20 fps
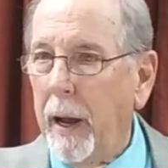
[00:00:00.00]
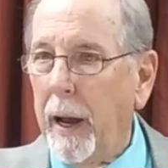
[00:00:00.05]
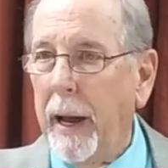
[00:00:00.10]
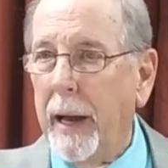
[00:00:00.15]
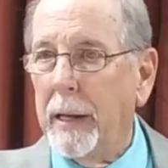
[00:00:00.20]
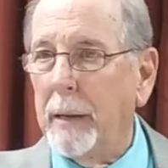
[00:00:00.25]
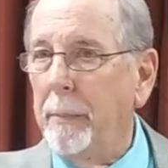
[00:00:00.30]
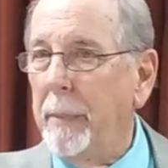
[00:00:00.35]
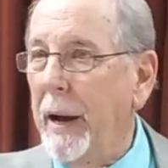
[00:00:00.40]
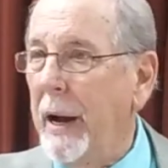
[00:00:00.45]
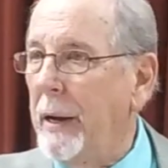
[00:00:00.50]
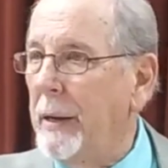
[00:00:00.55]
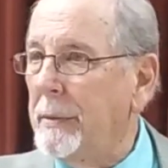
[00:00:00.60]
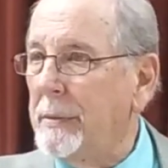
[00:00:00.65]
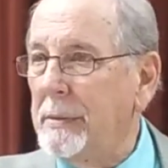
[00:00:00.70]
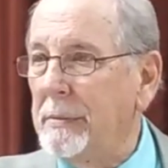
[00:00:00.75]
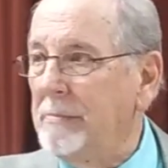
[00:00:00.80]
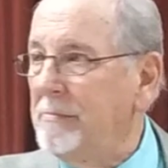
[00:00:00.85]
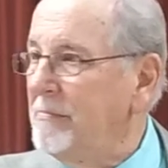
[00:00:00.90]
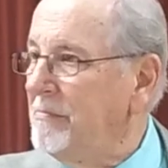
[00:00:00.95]
at about
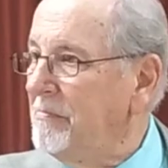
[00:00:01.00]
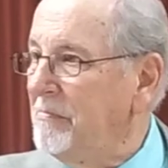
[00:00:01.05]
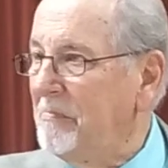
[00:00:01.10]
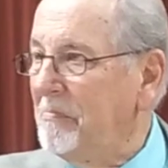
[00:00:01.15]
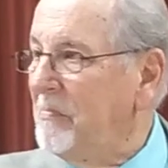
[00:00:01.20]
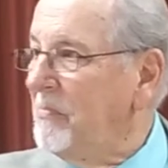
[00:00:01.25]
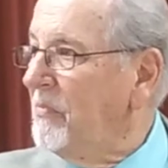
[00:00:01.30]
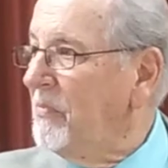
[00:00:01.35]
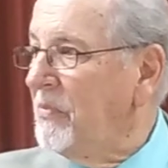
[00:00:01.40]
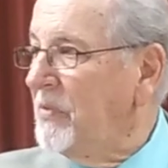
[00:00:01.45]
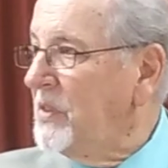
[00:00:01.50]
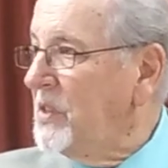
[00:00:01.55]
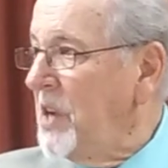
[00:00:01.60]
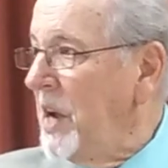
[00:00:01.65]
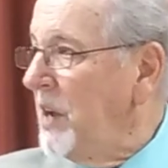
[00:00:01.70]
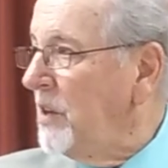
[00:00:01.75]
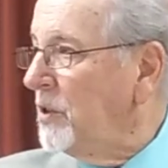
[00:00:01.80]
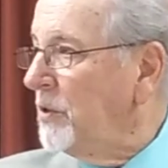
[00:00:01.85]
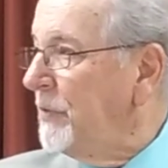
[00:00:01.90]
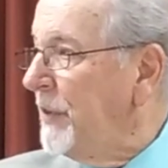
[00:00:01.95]

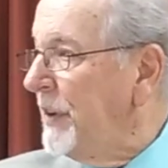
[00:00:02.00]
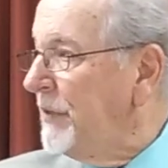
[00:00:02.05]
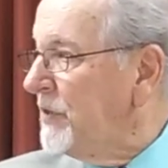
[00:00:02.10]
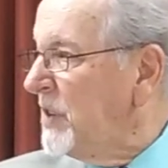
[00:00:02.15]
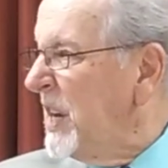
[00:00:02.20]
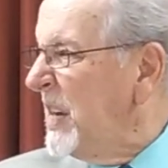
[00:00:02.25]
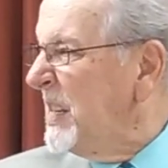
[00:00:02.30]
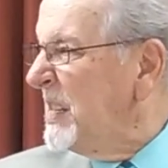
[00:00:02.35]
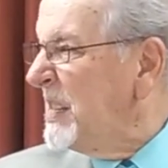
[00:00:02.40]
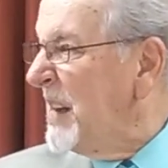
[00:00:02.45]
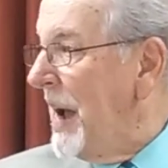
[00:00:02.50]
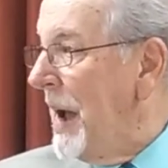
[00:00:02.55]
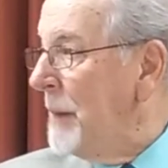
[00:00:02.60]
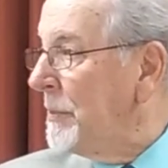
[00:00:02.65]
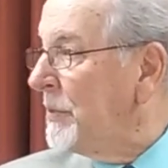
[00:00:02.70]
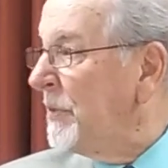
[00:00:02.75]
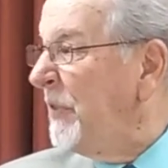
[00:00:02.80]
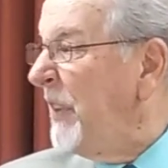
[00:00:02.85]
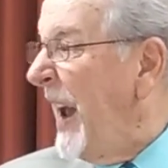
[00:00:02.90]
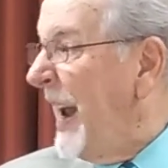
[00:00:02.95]
10 or 15
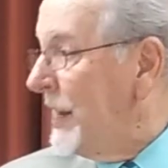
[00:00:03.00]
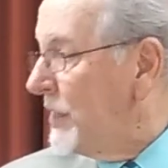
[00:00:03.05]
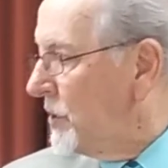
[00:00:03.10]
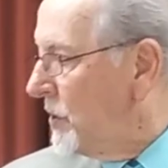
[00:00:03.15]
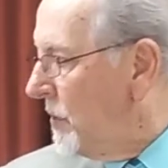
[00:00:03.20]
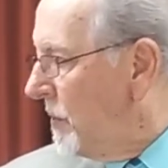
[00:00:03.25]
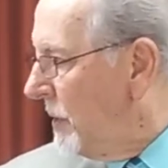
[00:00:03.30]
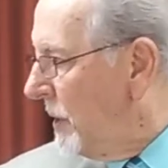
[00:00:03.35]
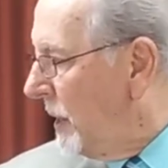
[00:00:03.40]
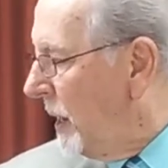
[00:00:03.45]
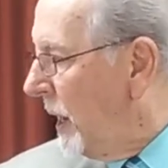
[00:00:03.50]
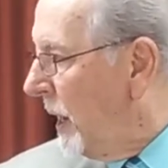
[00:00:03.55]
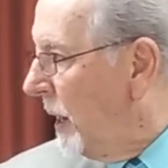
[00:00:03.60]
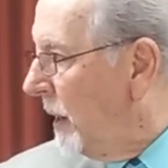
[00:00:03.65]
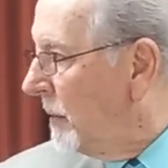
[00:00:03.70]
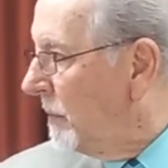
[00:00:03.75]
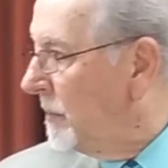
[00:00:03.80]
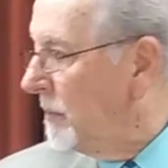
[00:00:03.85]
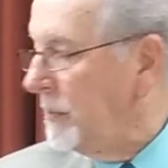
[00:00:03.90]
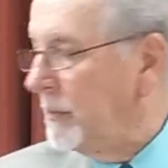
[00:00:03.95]
times faster than
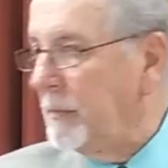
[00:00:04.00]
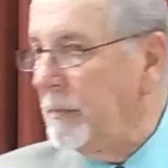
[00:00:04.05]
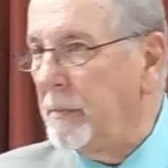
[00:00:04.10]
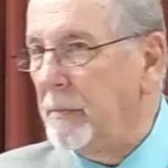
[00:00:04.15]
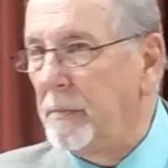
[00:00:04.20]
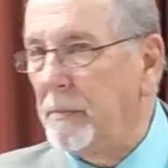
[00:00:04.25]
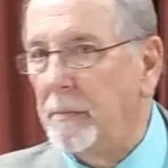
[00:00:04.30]
that.